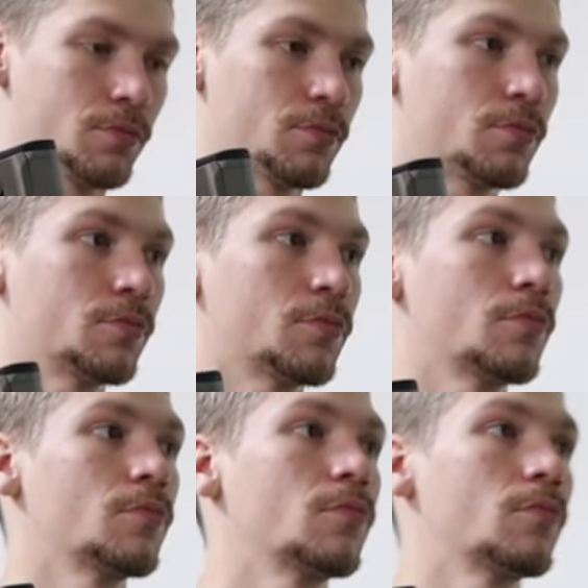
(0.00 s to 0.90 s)
And
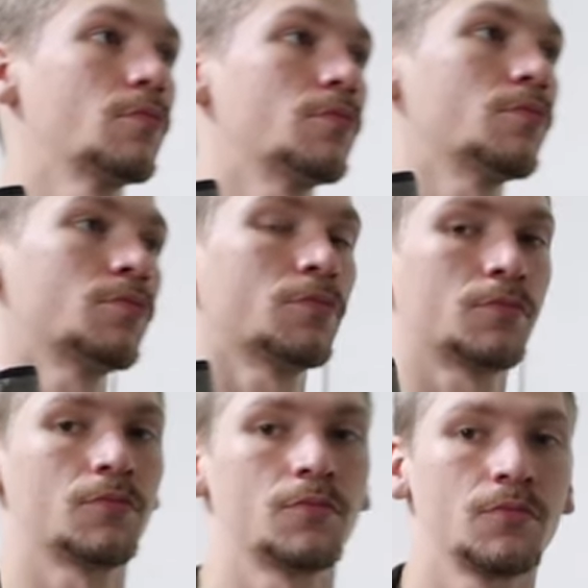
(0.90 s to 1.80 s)
this is
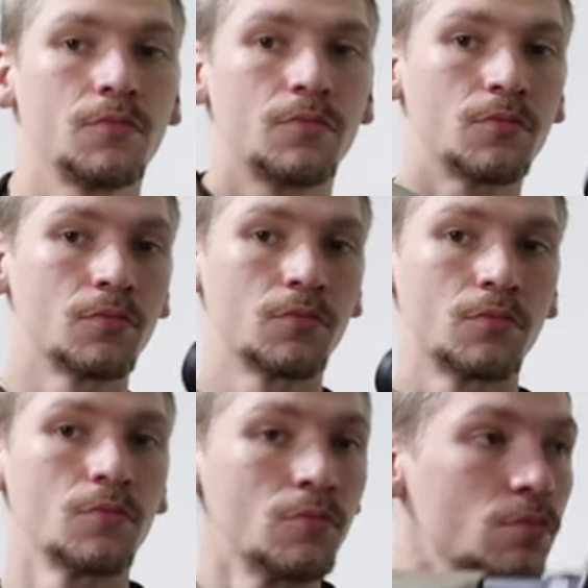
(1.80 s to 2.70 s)
especially important with
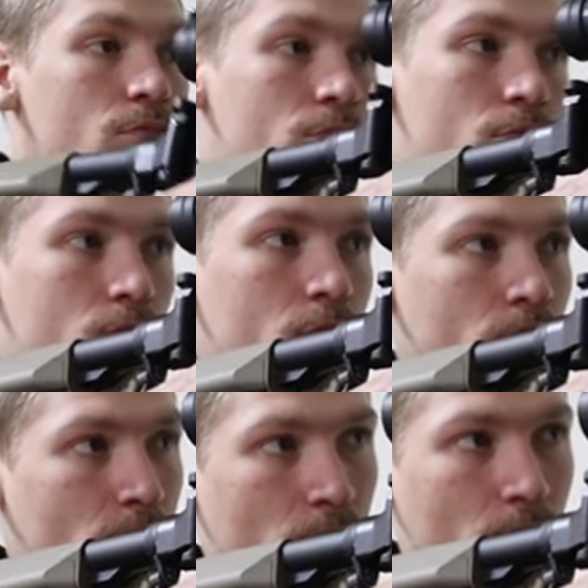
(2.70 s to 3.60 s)
guns like
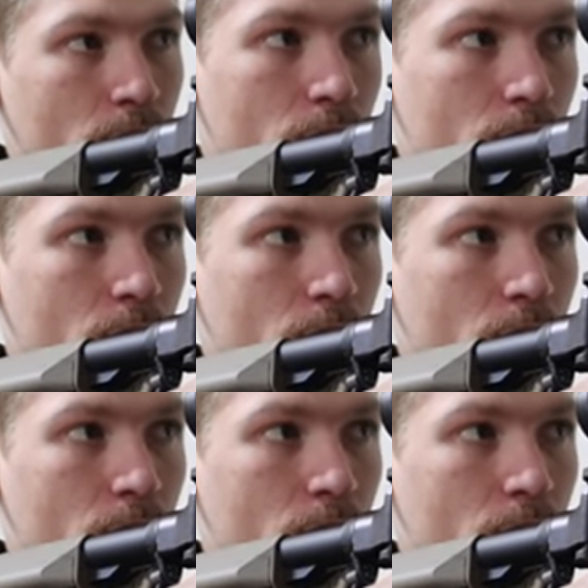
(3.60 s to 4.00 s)
FALs, like